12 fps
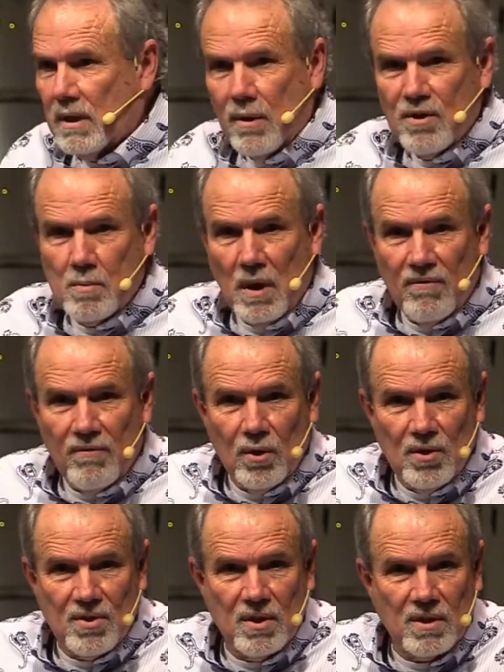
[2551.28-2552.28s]
That was my
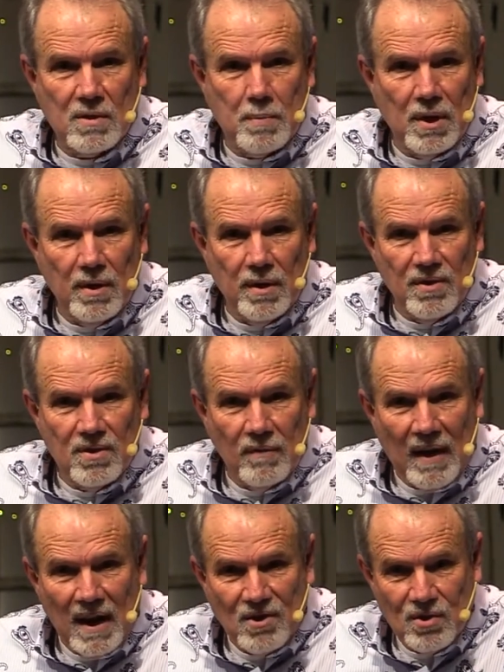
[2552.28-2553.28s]
first experience of
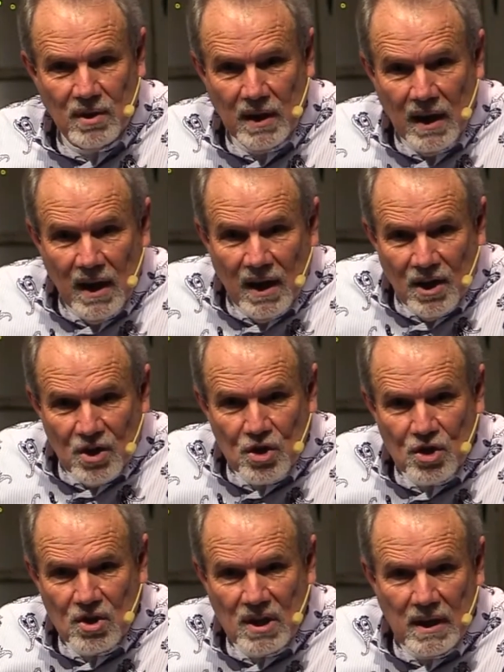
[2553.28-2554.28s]
actually
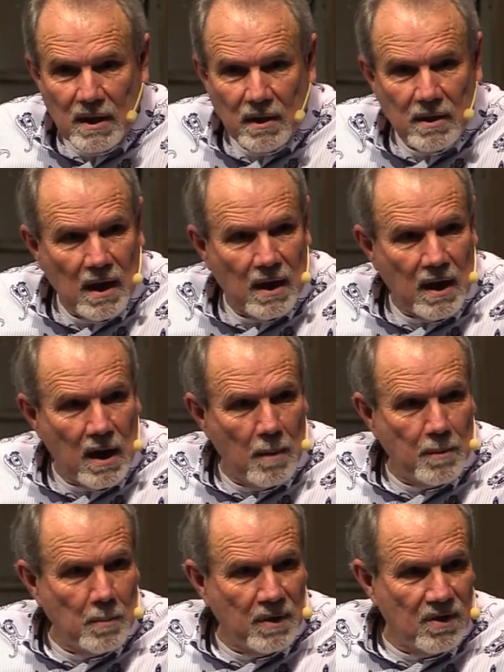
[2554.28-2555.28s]
seeing that
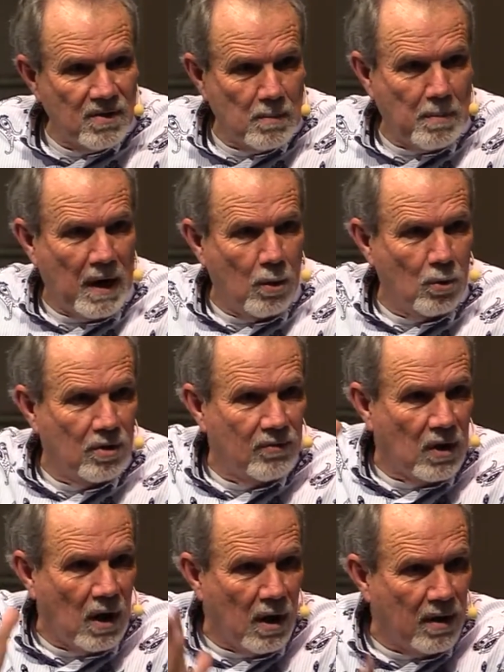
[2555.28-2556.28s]
happen because the power of
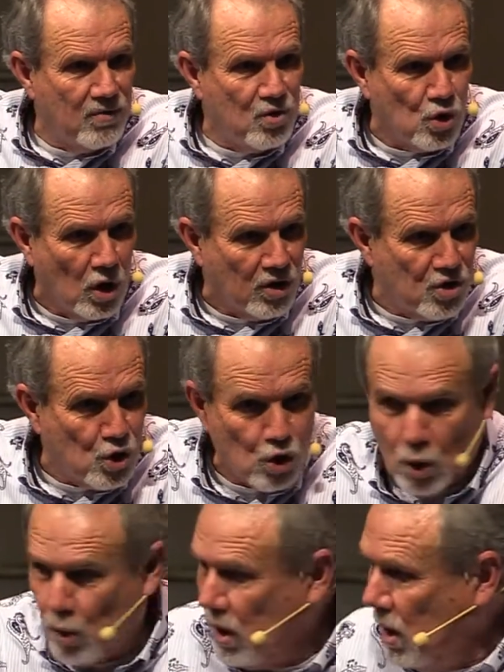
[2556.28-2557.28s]
God just
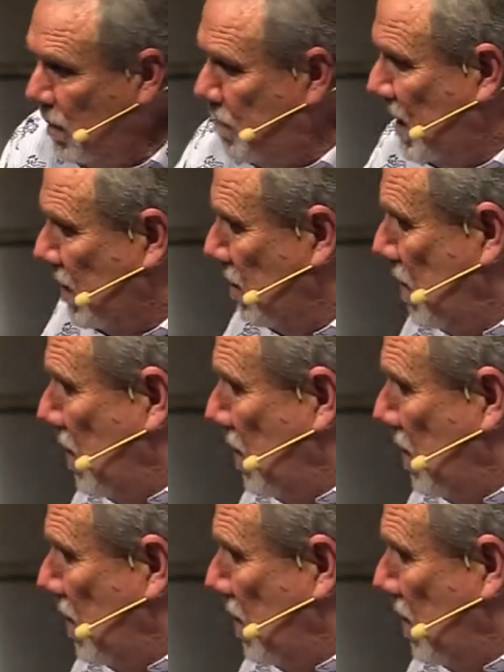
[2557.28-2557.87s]
showed up and